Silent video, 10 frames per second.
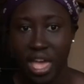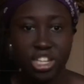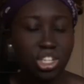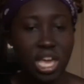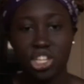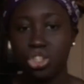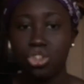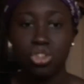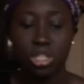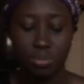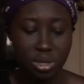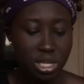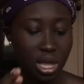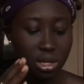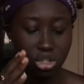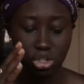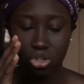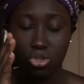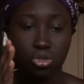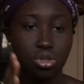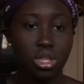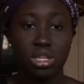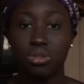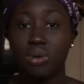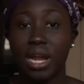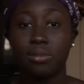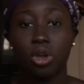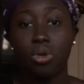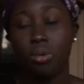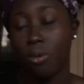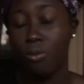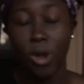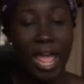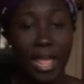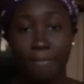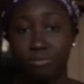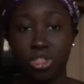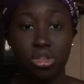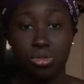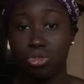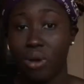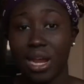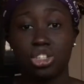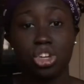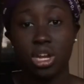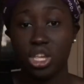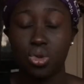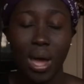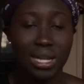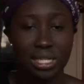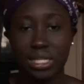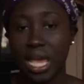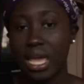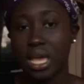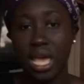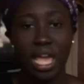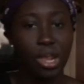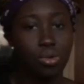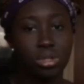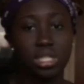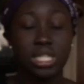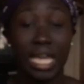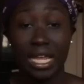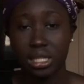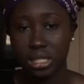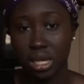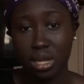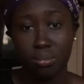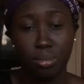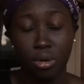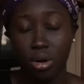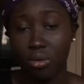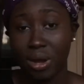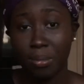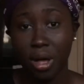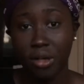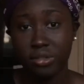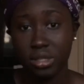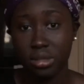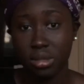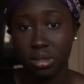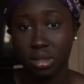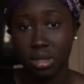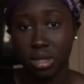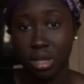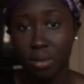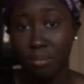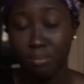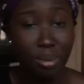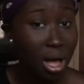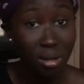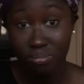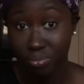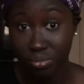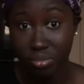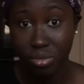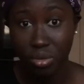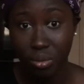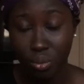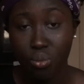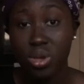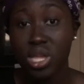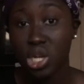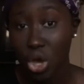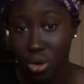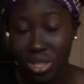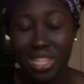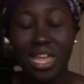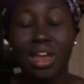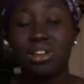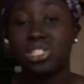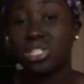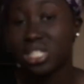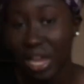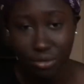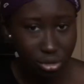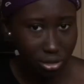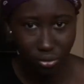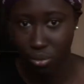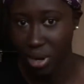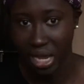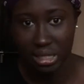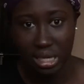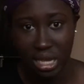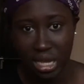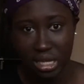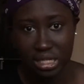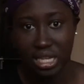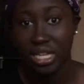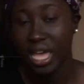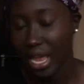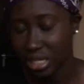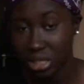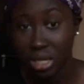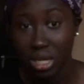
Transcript: Education used to be the direct way, the direct journey you had to take in order to get to certain career paths. But we know that there are several different ways to get